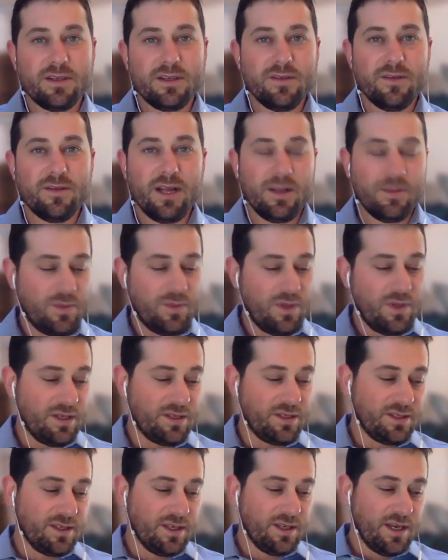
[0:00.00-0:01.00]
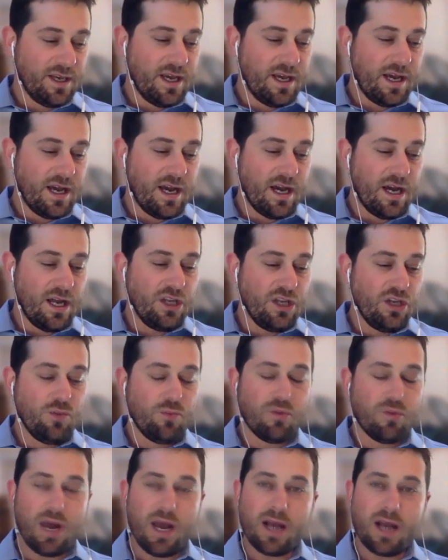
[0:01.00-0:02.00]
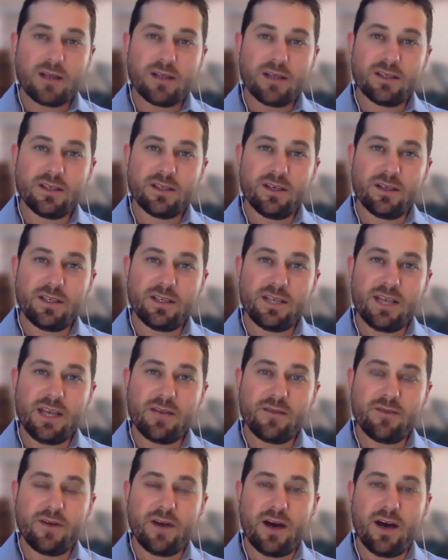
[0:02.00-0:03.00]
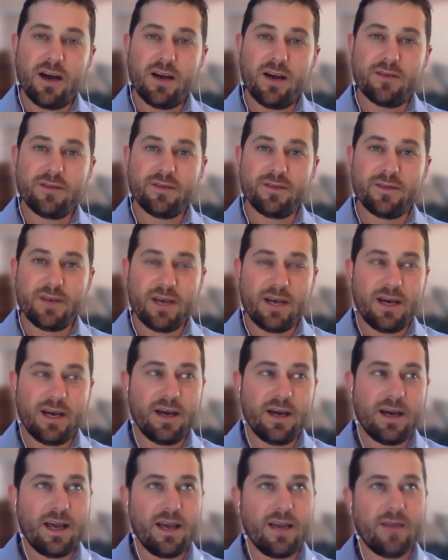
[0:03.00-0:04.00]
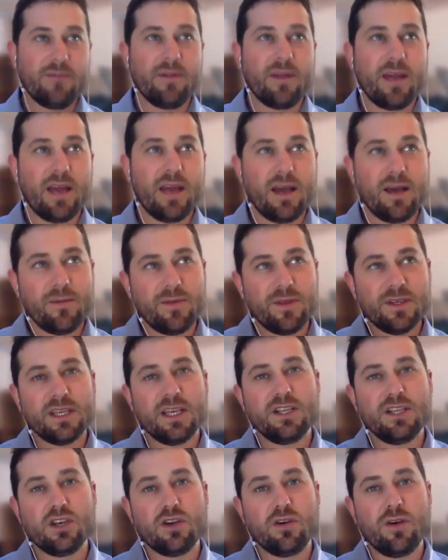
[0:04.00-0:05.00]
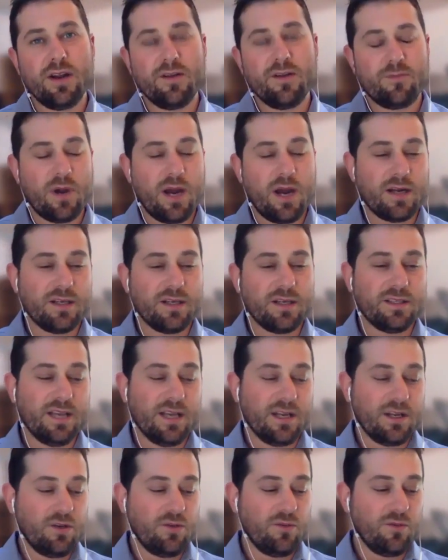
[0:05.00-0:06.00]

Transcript: develop this new practice on Take 5, and integrative practice that can